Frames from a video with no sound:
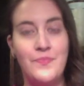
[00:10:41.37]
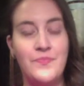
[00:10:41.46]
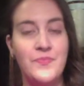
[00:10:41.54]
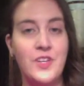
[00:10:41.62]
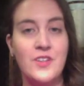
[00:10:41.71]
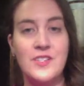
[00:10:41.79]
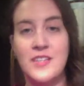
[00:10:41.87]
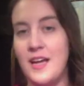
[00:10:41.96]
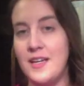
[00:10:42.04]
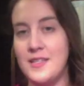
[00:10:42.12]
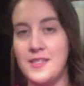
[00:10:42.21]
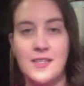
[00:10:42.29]
your
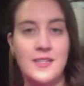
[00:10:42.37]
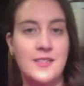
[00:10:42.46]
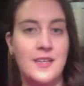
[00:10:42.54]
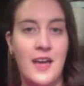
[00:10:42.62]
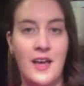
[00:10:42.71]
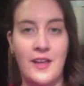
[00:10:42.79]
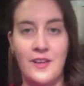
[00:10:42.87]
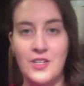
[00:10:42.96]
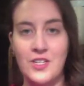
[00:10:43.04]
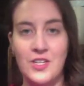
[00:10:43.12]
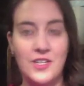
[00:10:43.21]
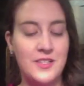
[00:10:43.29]
sinuses and
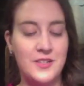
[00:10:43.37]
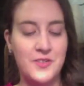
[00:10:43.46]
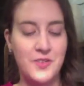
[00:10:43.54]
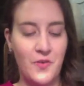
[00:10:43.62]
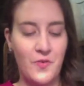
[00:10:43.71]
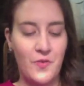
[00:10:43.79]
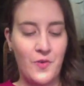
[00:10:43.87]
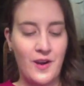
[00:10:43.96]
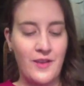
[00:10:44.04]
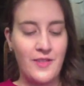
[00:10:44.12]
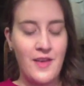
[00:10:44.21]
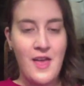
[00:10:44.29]
allergies and so
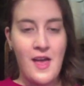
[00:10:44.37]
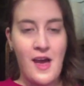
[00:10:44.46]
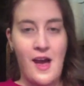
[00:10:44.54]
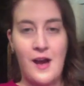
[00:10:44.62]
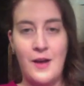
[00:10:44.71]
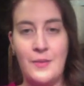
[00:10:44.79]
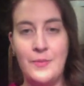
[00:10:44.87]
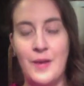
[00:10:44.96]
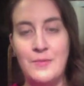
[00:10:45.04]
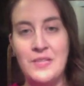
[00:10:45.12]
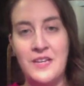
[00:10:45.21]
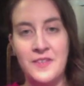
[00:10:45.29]
forth.
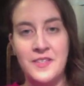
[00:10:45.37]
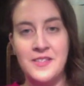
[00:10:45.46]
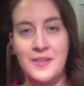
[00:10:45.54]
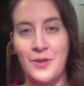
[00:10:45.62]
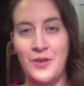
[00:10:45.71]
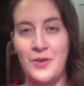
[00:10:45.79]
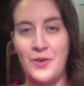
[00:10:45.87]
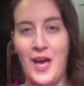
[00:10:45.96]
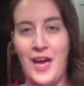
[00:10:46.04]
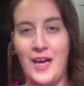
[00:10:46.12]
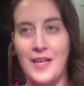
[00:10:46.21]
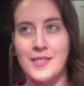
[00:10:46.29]
I'm definitely someone who
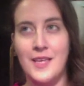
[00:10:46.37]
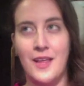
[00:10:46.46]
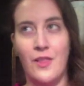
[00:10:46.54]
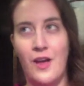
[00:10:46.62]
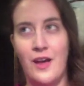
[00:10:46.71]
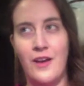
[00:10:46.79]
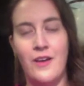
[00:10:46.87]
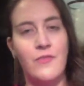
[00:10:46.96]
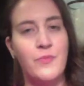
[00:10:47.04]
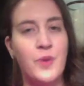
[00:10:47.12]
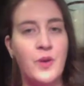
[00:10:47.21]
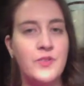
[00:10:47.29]
has a lot
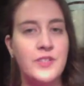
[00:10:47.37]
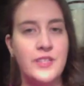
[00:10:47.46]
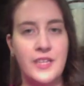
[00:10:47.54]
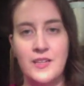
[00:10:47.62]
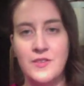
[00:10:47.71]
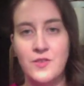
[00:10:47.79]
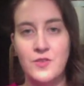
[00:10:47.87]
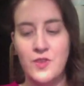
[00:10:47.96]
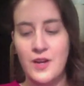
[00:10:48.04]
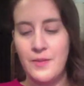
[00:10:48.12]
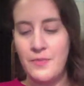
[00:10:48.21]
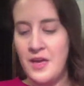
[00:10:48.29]
of post-nasal
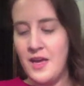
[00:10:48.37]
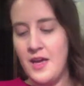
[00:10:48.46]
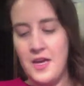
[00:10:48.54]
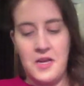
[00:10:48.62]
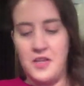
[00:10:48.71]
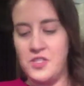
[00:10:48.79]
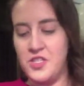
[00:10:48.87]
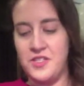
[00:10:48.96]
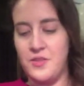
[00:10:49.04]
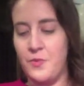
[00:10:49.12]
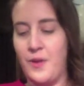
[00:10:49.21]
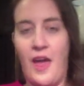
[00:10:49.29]
drip. It's just
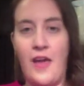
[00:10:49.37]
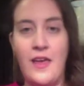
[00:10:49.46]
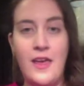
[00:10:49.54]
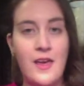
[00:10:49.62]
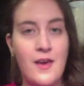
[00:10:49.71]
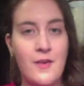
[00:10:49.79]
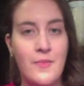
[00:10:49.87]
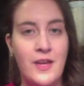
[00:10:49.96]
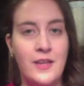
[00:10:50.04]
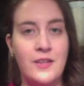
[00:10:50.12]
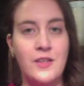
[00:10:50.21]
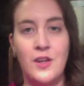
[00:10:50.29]
the way I am,
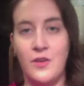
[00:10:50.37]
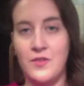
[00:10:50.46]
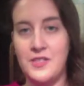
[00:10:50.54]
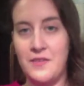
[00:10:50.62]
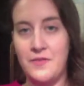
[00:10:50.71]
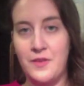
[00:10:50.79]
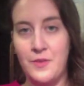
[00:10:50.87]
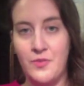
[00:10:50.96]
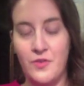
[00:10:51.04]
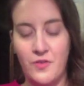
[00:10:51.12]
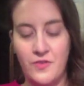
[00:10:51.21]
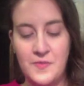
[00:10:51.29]
and it's definitely
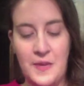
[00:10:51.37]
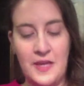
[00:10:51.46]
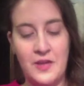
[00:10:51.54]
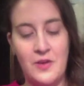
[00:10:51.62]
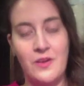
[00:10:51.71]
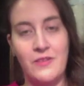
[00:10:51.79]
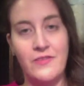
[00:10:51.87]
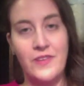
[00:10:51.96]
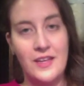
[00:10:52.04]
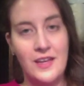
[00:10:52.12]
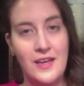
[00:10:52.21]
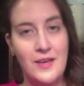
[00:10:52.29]
improved by going
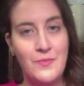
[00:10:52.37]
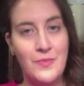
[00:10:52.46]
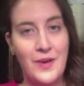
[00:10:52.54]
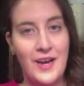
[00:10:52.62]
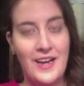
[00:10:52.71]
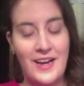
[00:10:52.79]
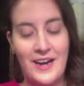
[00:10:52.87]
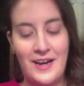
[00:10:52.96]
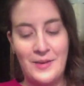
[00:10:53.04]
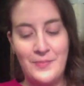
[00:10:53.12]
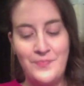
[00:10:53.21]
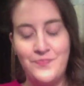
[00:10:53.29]
vegan, but
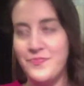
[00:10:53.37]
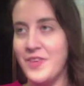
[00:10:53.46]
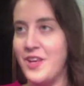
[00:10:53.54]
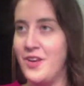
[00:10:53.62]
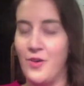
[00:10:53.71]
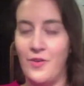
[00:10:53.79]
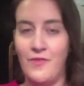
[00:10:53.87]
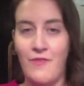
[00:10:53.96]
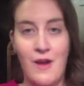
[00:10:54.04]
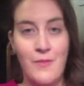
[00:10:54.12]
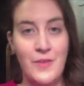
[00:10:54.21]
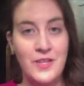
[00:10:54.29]

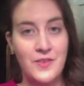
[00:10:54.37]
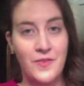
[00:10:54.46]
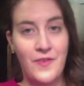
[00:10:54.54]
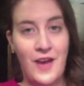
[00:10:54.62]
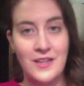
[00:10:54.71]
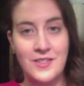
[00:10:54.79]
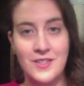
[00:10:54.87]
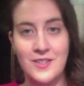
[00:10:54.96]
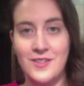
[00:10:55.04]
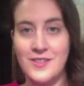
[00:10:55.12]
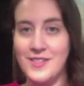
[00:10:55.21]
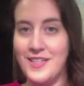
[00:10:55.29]
environmental
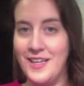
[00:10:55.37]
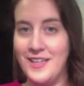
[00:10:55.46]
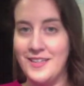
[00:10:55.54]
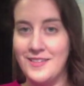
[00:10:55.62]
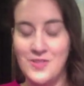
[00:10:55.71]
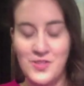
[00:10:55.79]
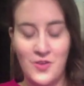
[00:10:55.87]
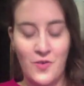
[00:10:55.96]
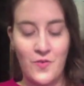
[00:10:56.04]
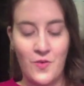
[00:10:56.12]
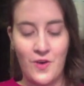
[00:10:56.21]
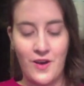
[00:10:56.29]
factors and so
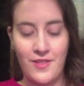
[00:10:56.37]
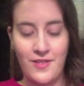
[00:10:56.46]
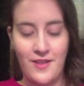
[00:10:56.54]
forth.